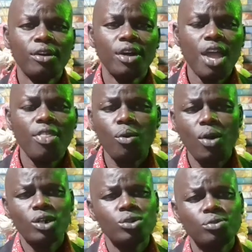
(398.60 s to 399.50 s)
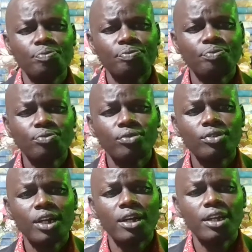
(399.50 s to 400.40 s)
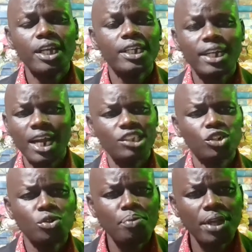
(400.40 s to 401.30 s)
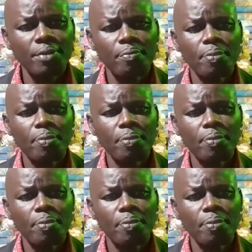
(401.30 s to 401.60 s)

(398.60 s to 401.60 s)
Either you want to get attached to me,